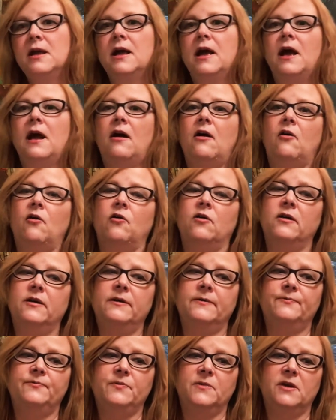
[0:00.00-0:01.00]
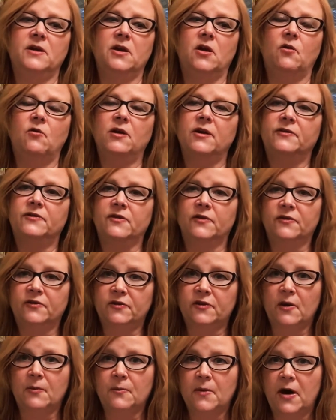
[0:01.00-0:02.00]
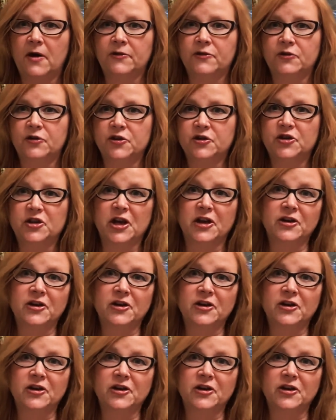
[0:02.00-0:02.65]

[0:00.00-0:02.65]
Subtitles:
or, you know, is there some other agenda